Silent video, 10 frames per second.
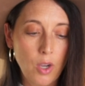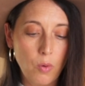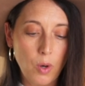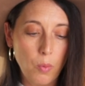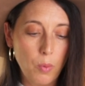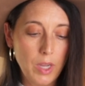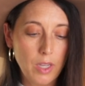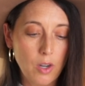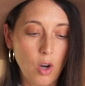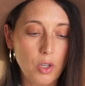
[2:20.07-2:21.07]
Well, we
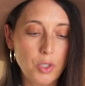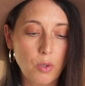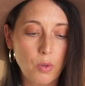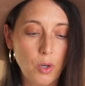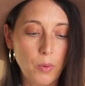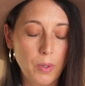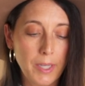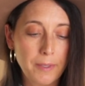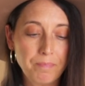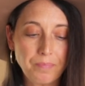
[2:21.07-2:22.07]
can also go
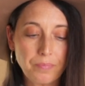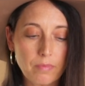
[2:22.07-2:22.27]
in,